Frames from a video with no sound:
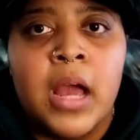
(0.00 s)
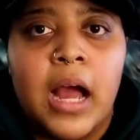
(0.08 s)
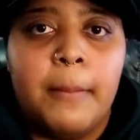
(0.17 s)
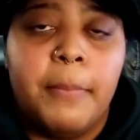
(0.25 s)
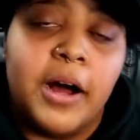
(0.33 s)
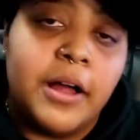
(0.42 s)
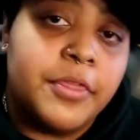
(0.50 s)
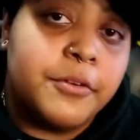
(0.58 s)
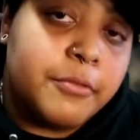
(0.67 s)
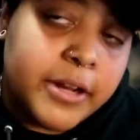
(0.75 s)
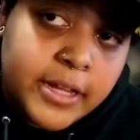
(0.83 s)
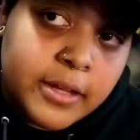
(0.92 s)
i bought the
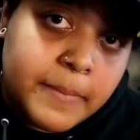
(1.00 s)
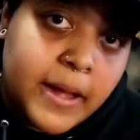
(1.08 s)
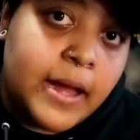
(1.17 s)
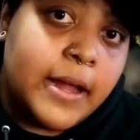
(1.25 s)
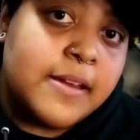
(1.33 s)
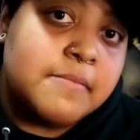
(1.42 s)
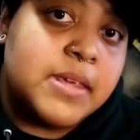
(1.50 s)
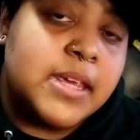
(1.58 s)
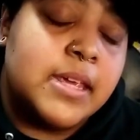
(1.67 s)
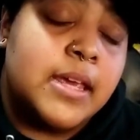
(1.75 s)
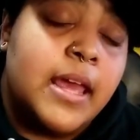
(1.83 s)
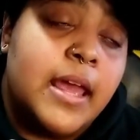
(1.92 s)
rig behind
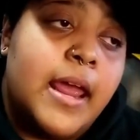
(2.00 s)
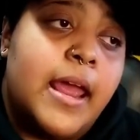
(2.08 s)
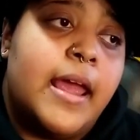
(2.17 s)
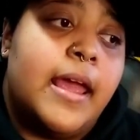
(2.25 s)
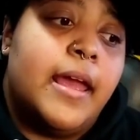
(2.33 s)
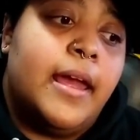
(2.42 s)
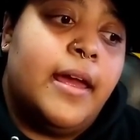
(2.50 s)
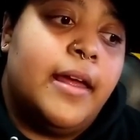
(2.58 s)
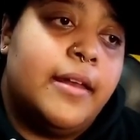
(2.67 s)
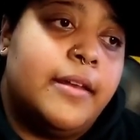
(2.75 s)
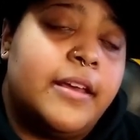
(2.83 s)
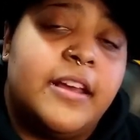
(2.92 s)
me
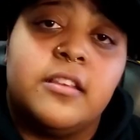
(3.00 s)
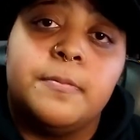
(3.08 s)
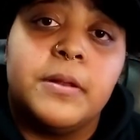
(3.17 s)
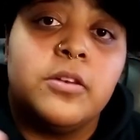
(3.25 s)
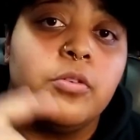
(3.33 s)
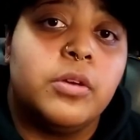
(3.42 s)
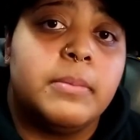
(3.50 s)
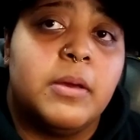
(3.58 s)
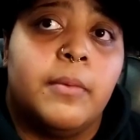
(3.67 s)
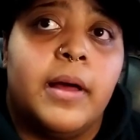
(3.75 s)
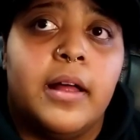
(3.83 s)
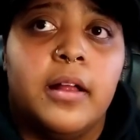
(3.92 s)
and it's been doing me
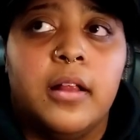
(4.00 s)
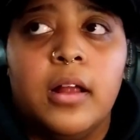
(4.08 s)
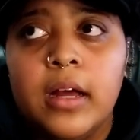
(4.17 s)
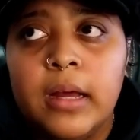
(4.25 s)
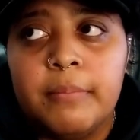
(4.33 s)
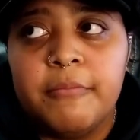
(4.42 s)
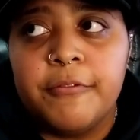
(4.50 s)
well um,